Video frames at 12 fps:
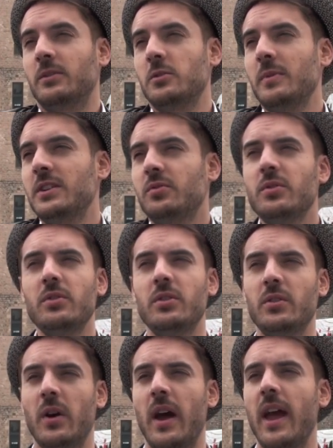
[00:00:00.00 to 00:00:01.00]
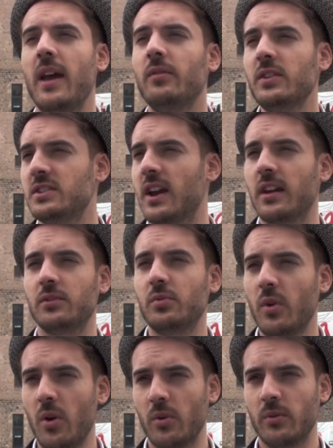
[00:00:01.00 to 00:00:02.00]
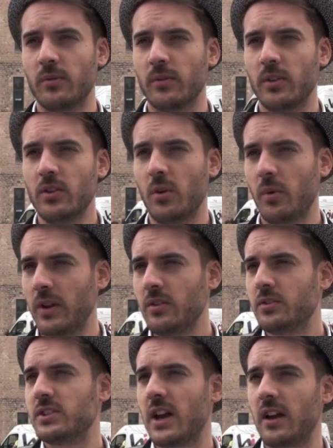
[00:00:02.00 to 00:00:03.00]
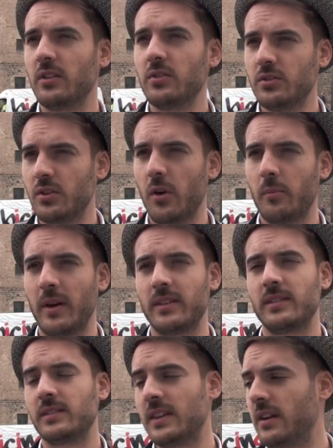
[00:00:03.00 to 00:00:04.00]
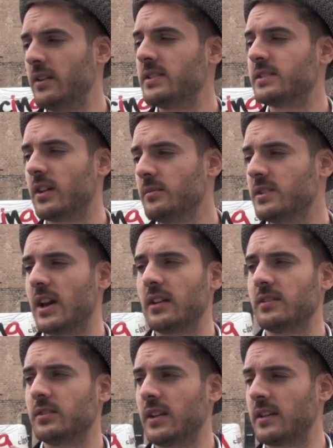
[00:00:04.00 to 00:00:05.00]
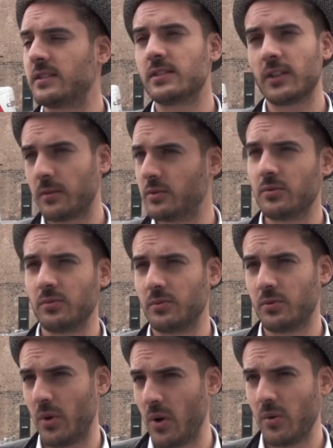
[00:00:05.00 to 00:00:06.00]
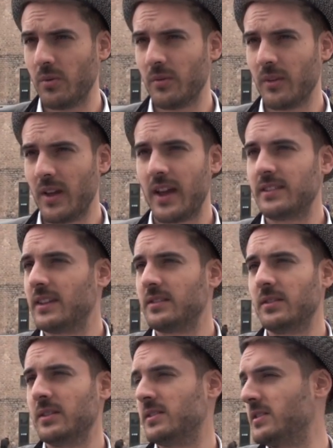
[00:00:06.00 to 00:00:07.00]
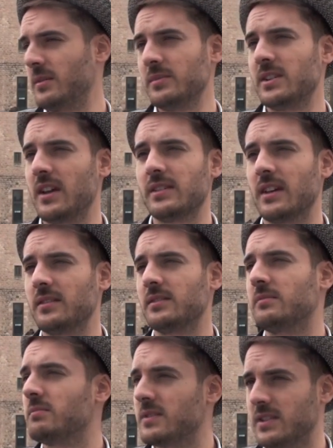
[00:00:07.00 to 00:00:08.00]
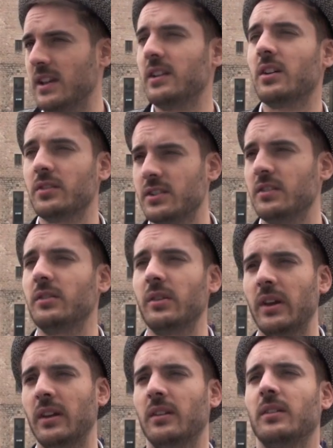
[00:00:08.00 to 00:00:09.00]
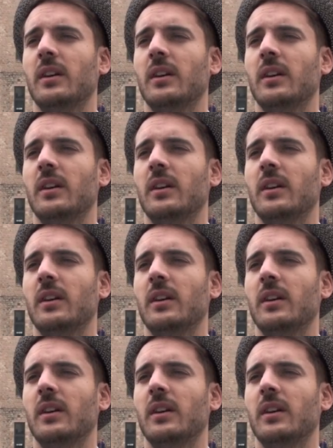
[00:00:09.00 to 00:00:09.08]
To be true, every child draw. When you're a child, you draw. But there is some child that stop to draw, and there is some child that still continuing.